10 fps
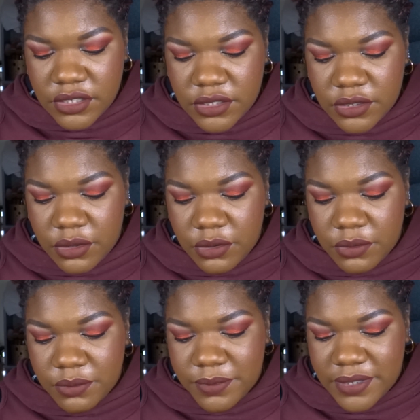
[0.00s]

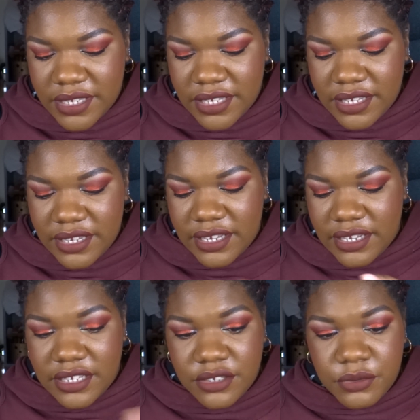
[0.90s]
so
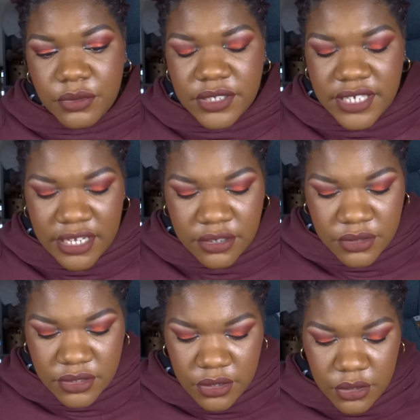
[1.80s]
it's rolling
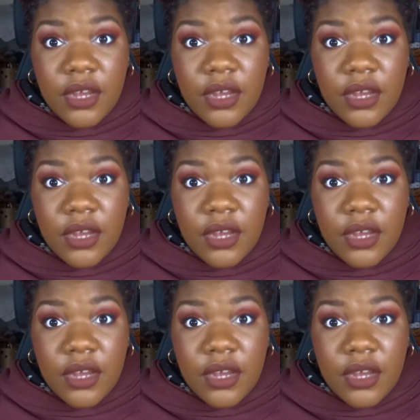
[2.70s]
out.